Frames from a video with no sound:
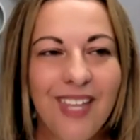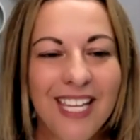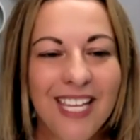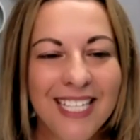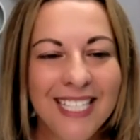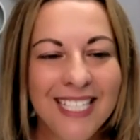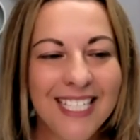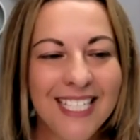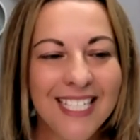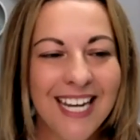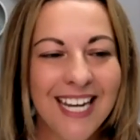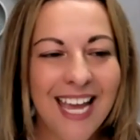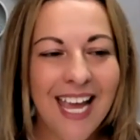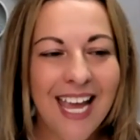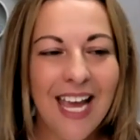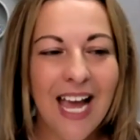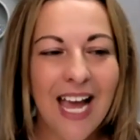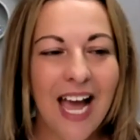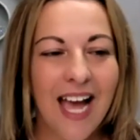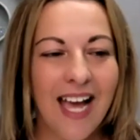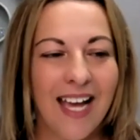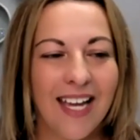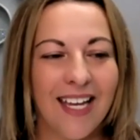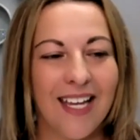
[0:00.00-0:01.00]
Today,
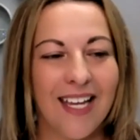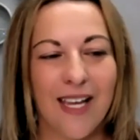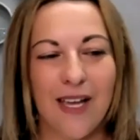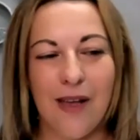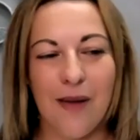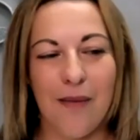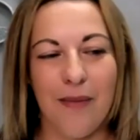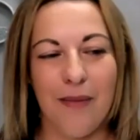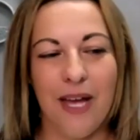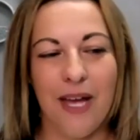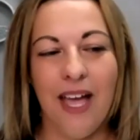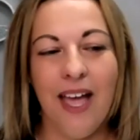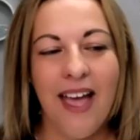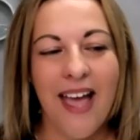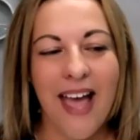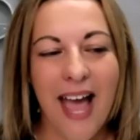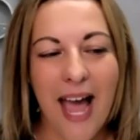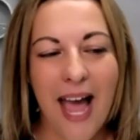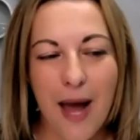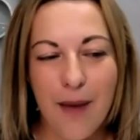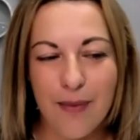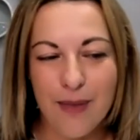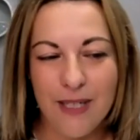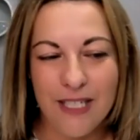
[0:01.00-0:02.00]
I am
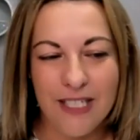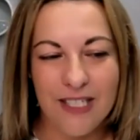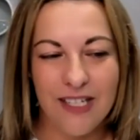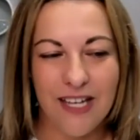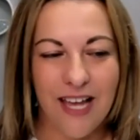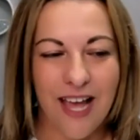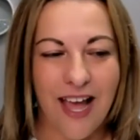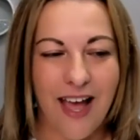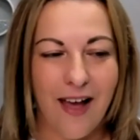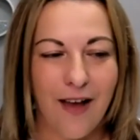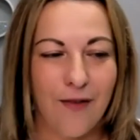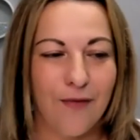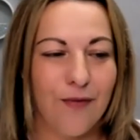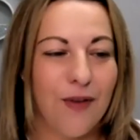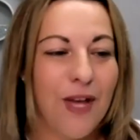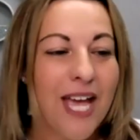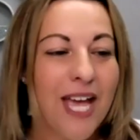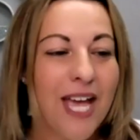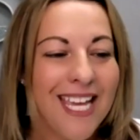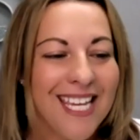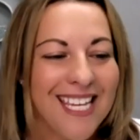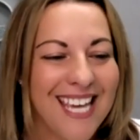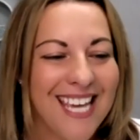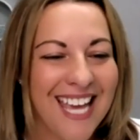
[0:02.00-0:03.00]
happy to have
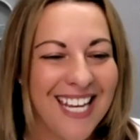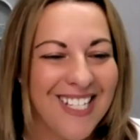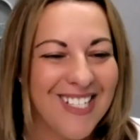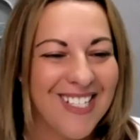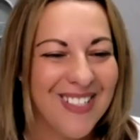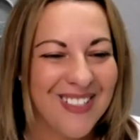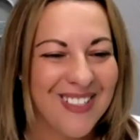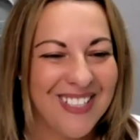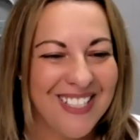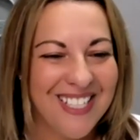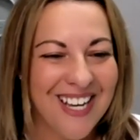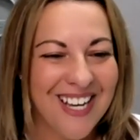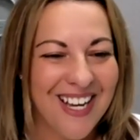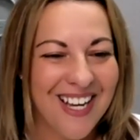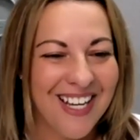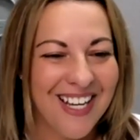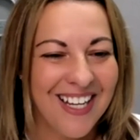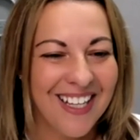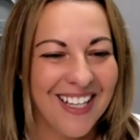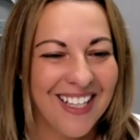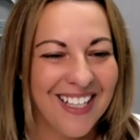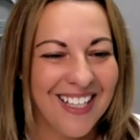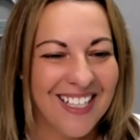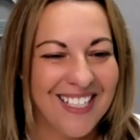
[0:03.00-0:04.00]
Kendyl Young,
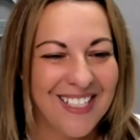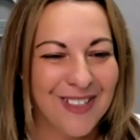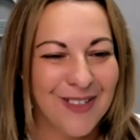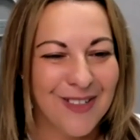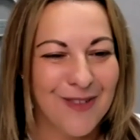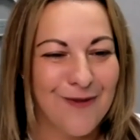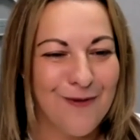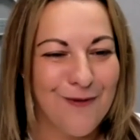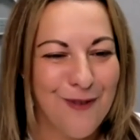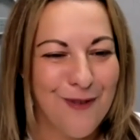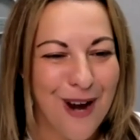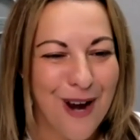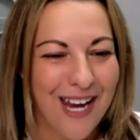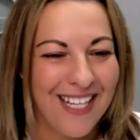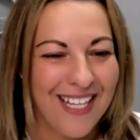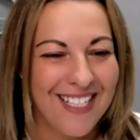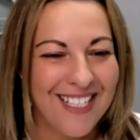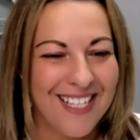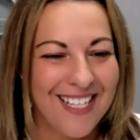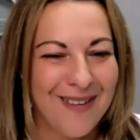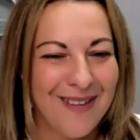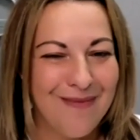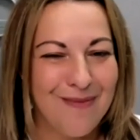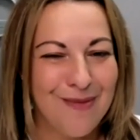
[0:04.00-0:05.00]
a dear friend
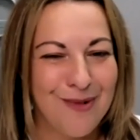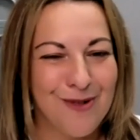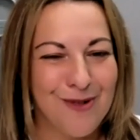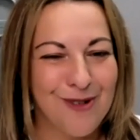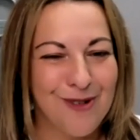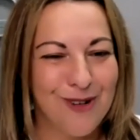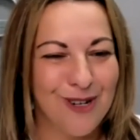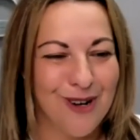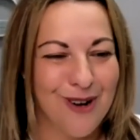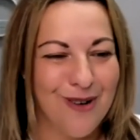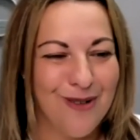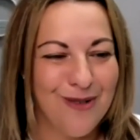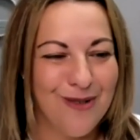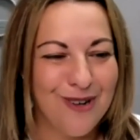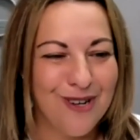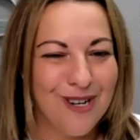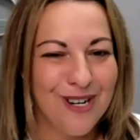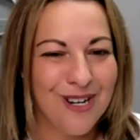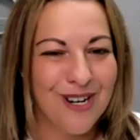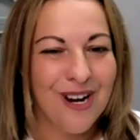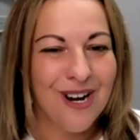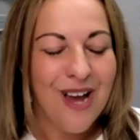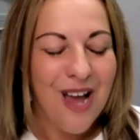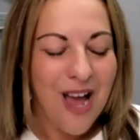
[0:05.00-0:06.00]
and broker
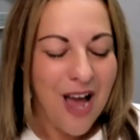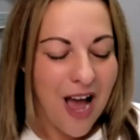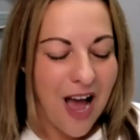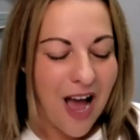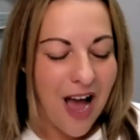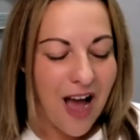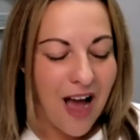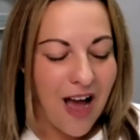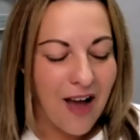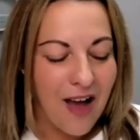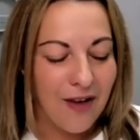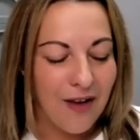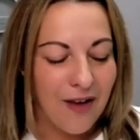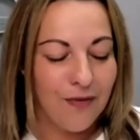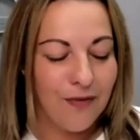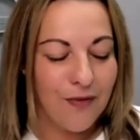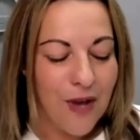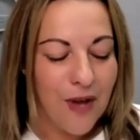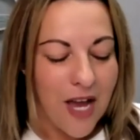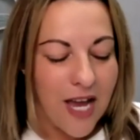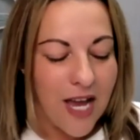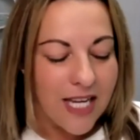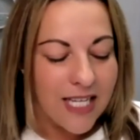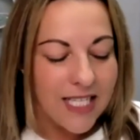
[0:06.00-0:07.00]
owner of
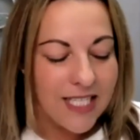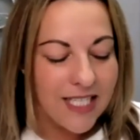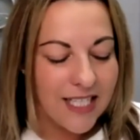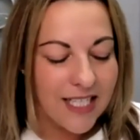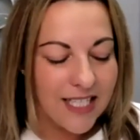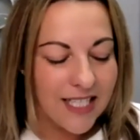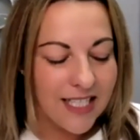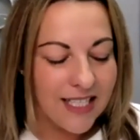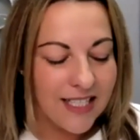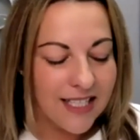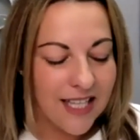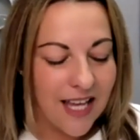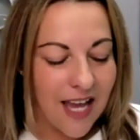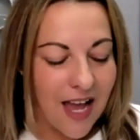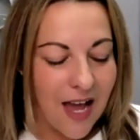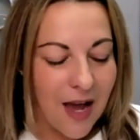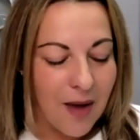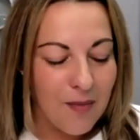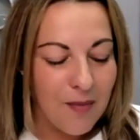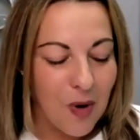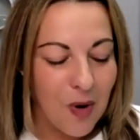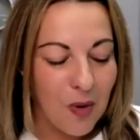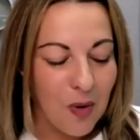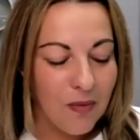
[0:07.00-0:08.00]
Diggs
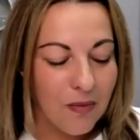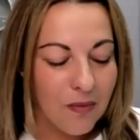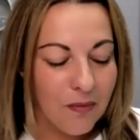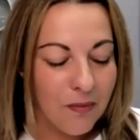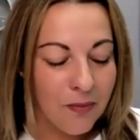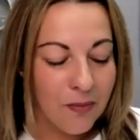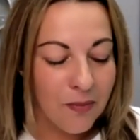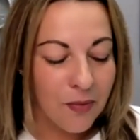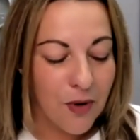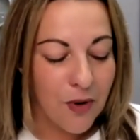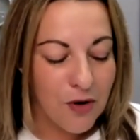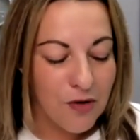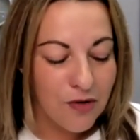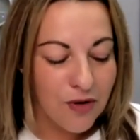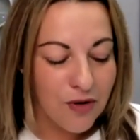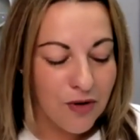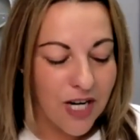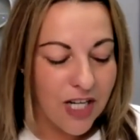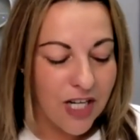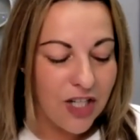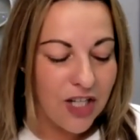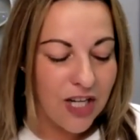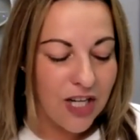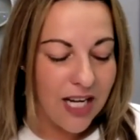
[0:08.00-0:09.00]

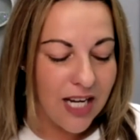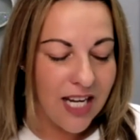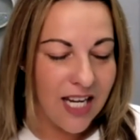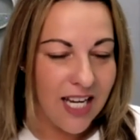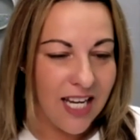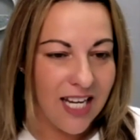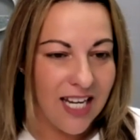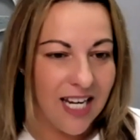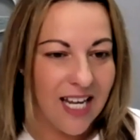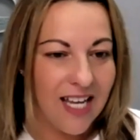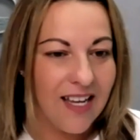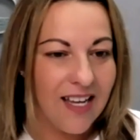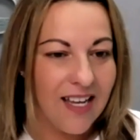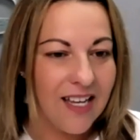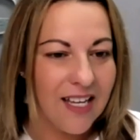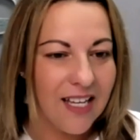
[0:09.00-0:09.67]
brokerage in